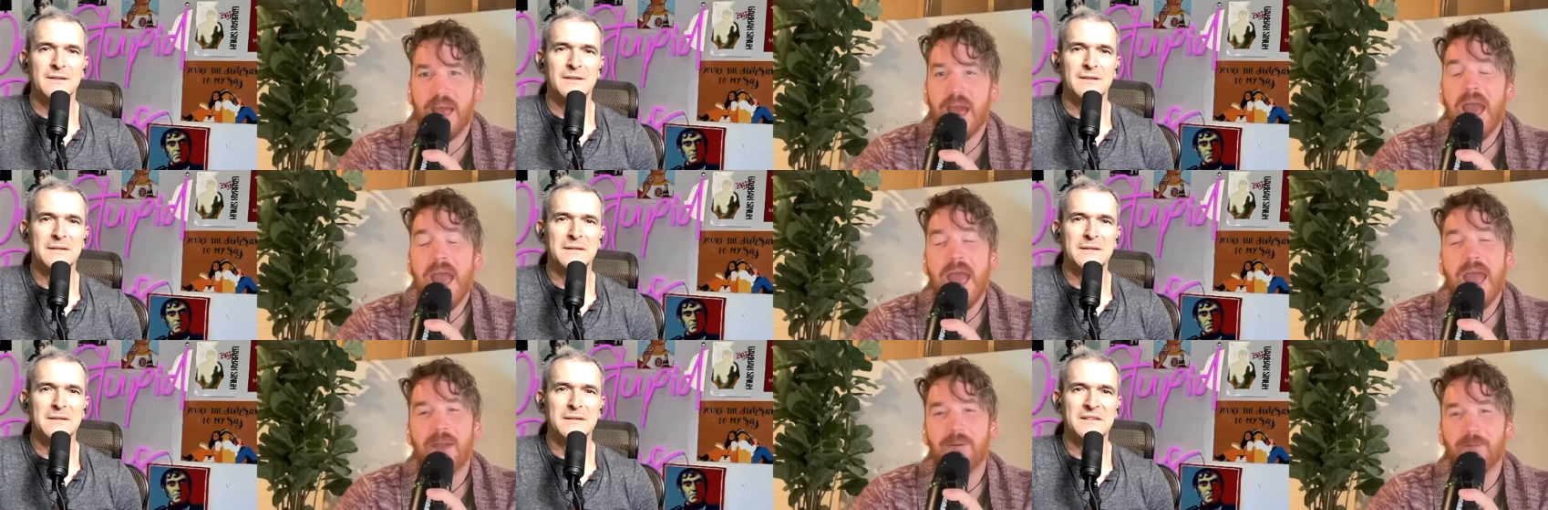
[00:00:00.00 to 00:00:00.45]

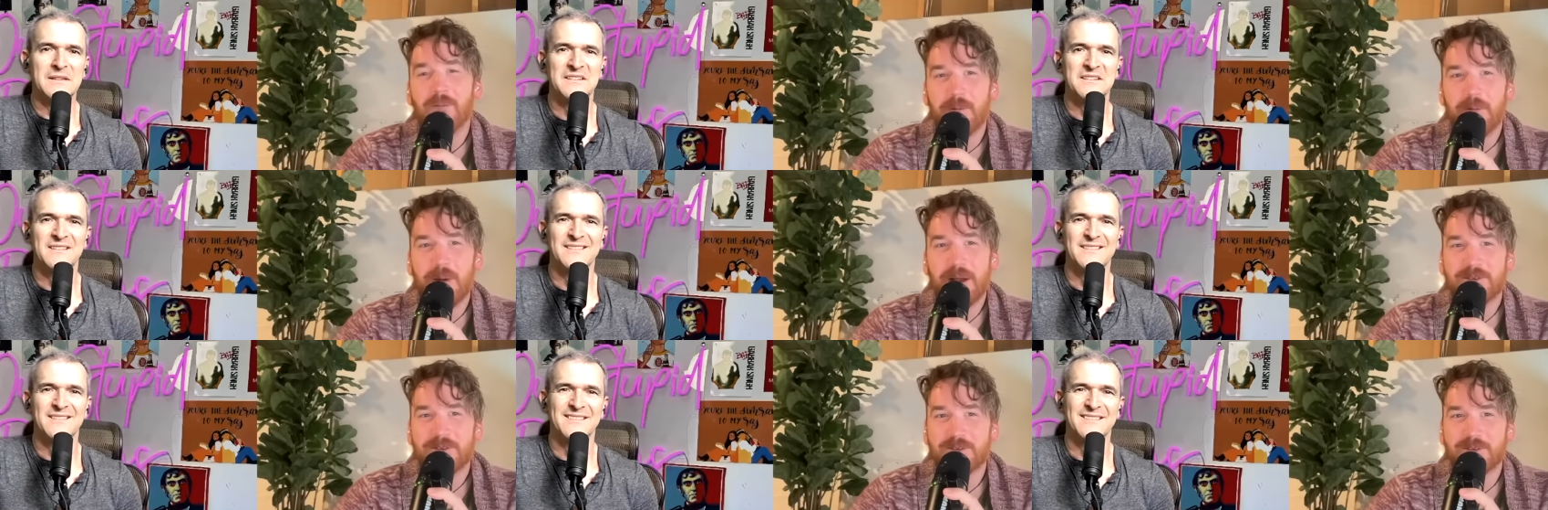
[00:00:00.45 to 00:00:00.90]
Speaker 1: Hey, welcome back
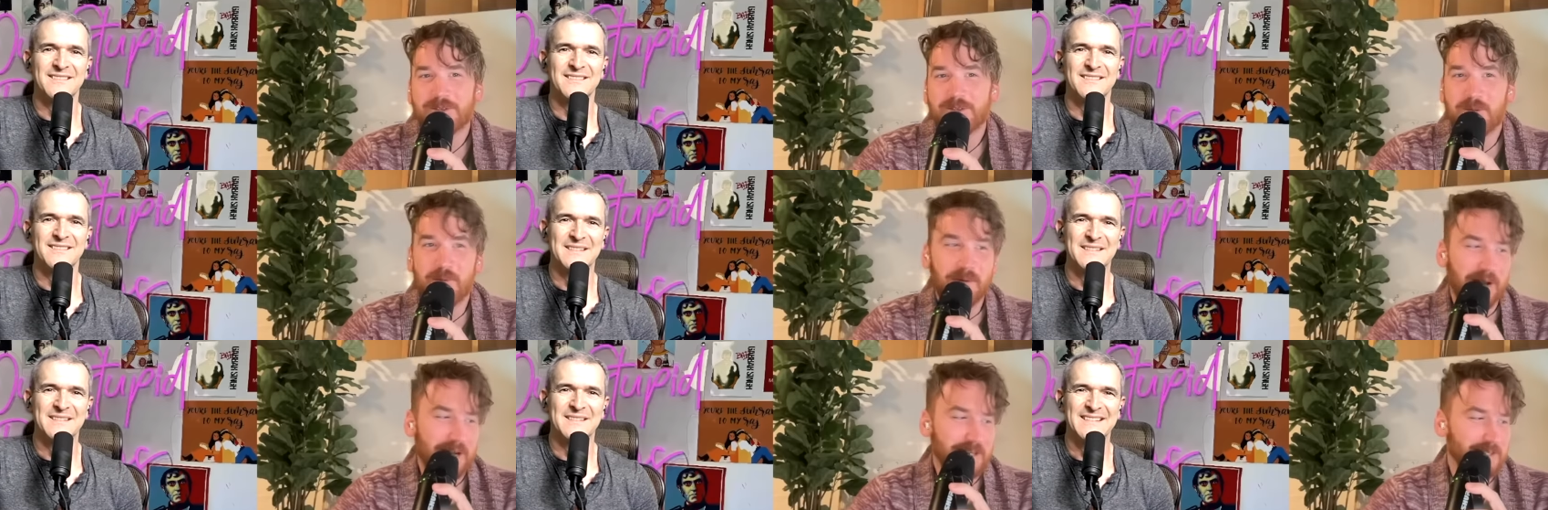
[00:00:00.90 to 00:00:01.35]
to our Stupid
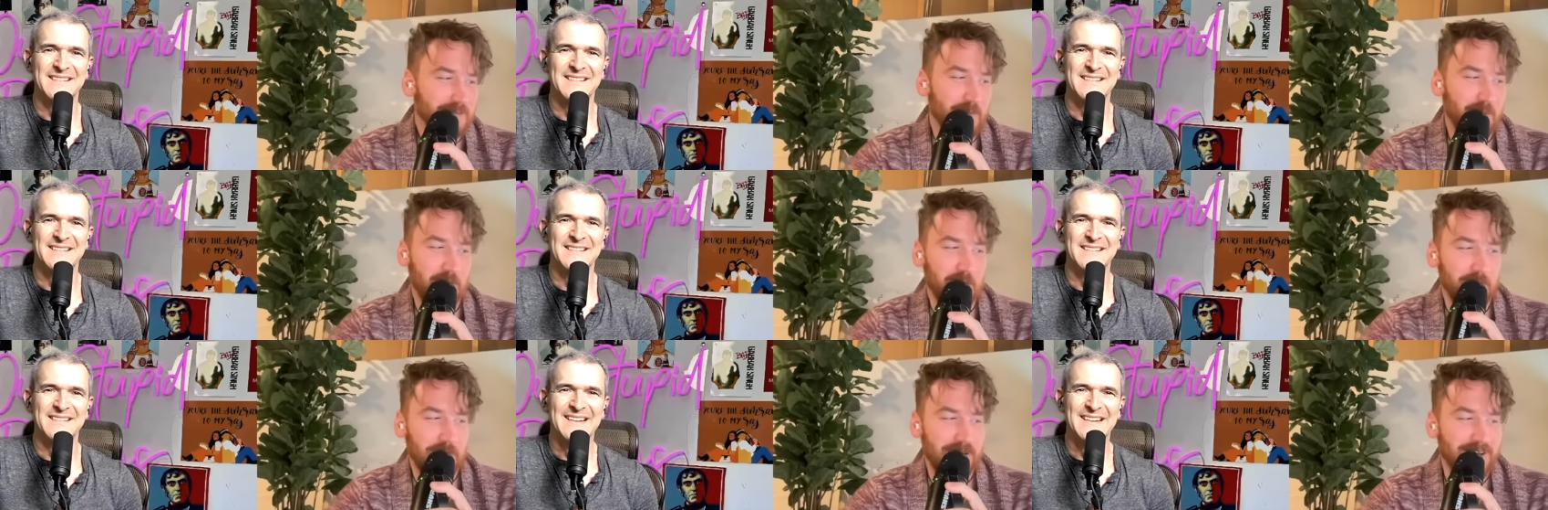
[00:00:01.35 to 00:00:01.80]
Rex. I'm
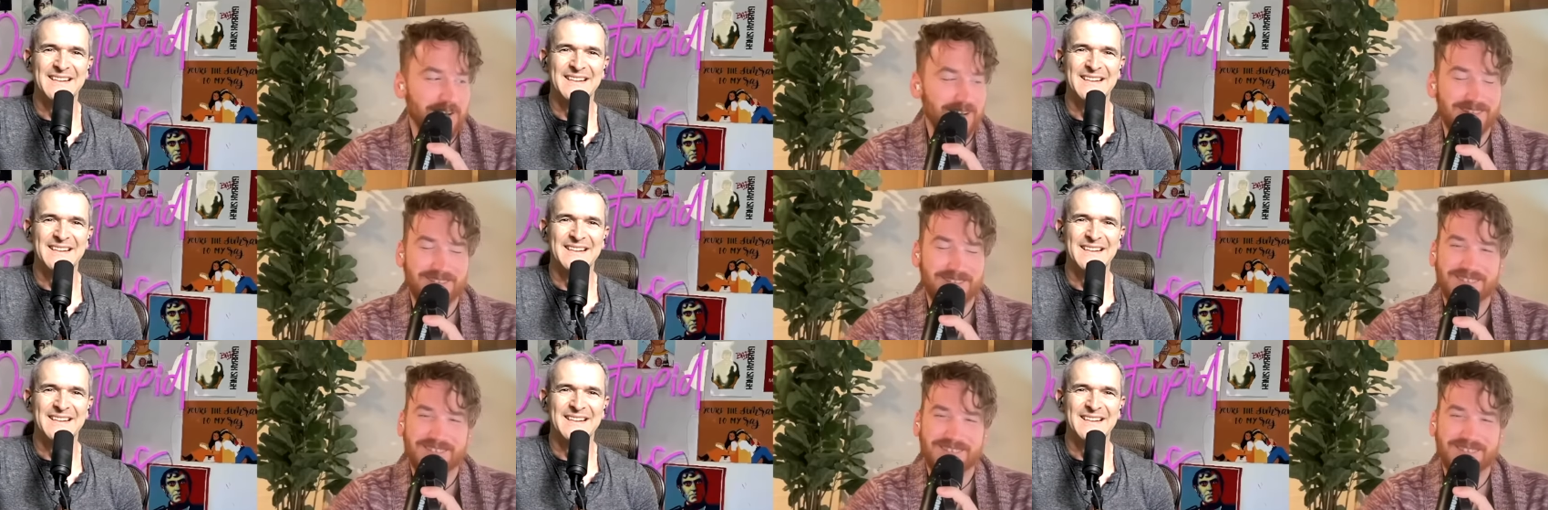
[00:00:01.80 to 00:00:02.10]
Corbin.